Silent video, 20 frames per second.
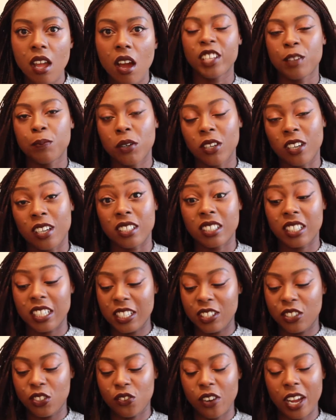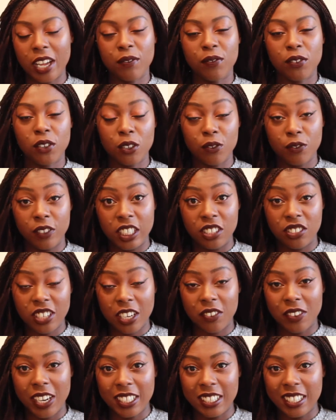This product is great for
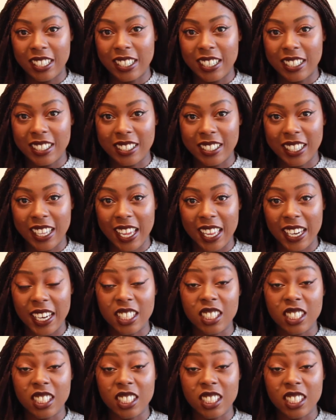regenerating the skin.